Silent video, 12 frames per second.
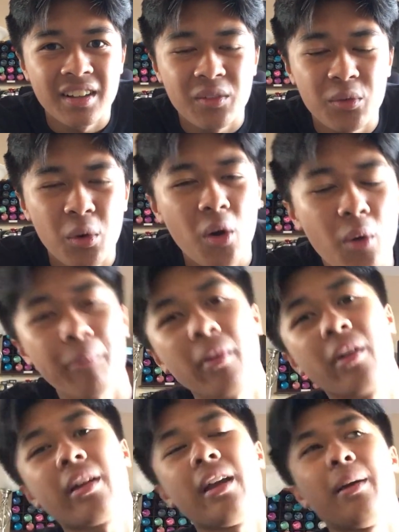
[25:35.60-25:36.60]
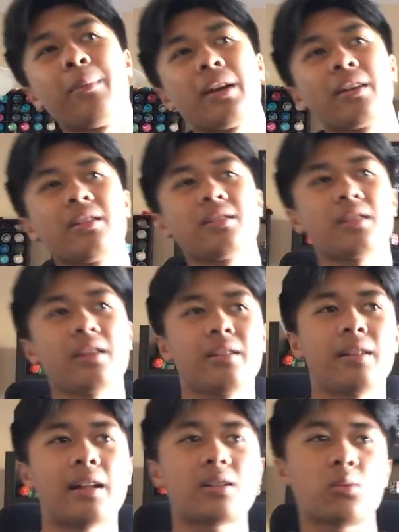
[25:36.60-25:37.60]
Well, okay, I'm not gonna say
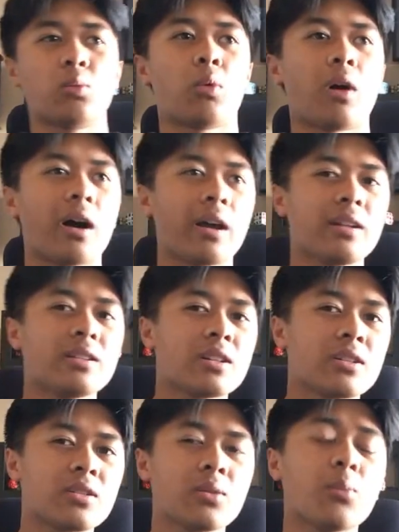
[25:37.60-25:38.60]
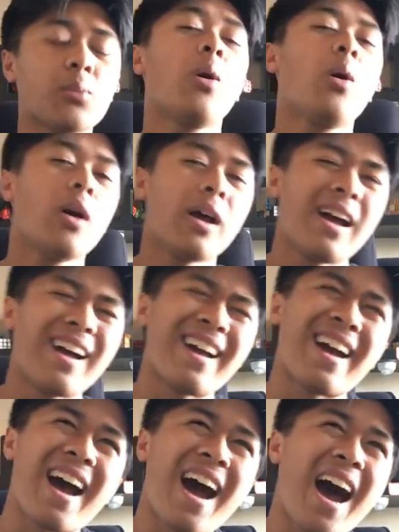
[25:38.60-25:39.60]
that's why Gentry. Well,
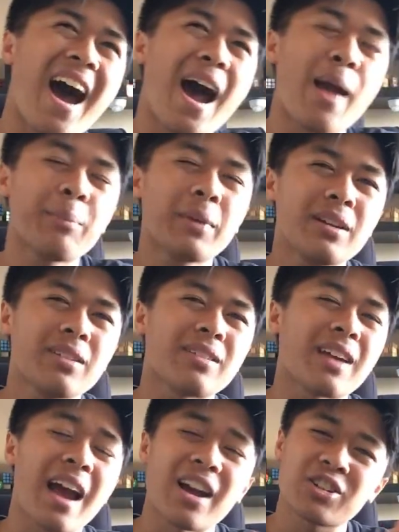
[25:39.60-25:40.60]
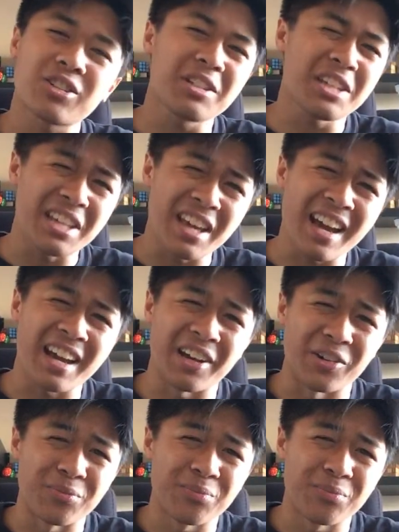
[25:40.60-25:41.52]
I'm gonna actually yeah,